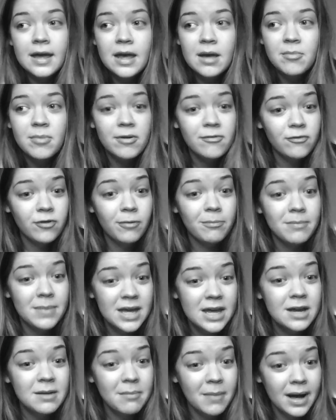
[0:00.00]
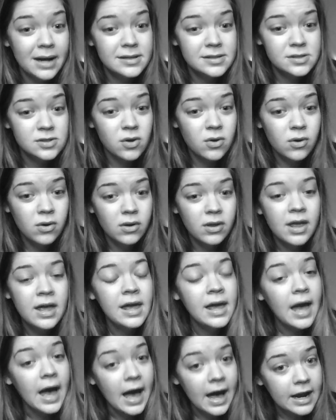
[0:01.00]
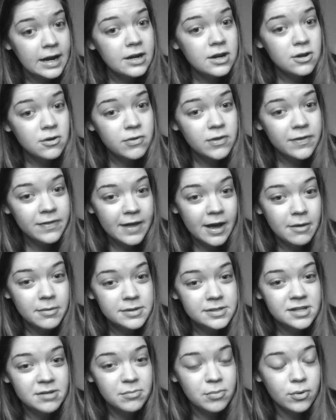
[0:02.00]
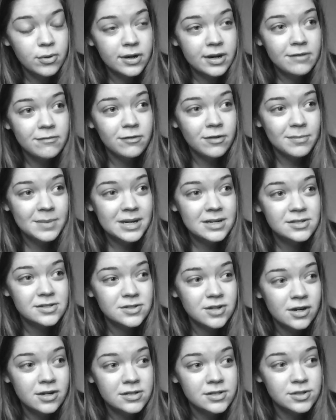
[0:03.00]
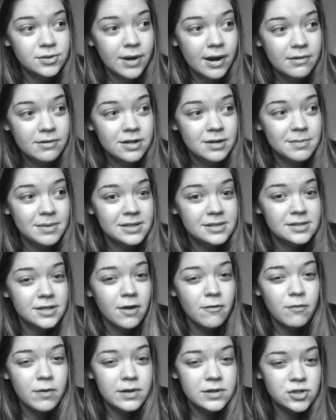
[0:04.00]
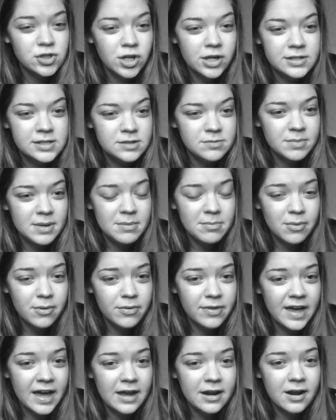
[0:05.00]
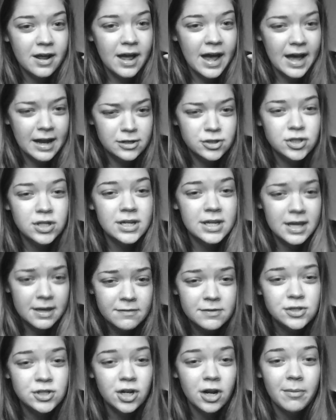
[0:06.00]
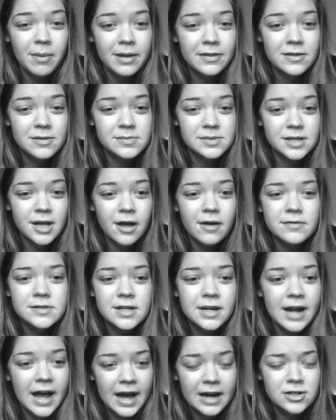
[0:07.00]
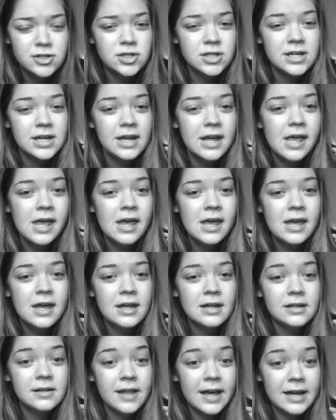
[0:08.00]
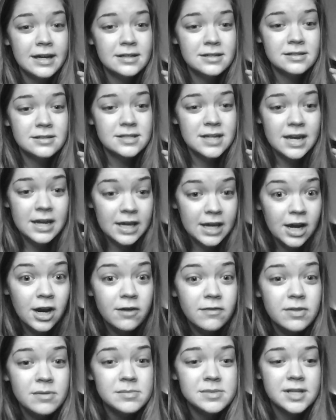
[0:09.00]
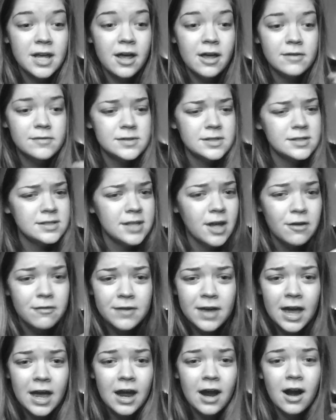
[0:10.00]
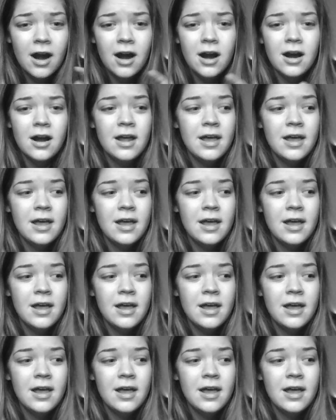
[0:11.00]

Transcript: but for me and my soul, I knew that that was important for me to start surrounding myself with just people that actually give a shit about themselves and actually like take care of themselves, self-care,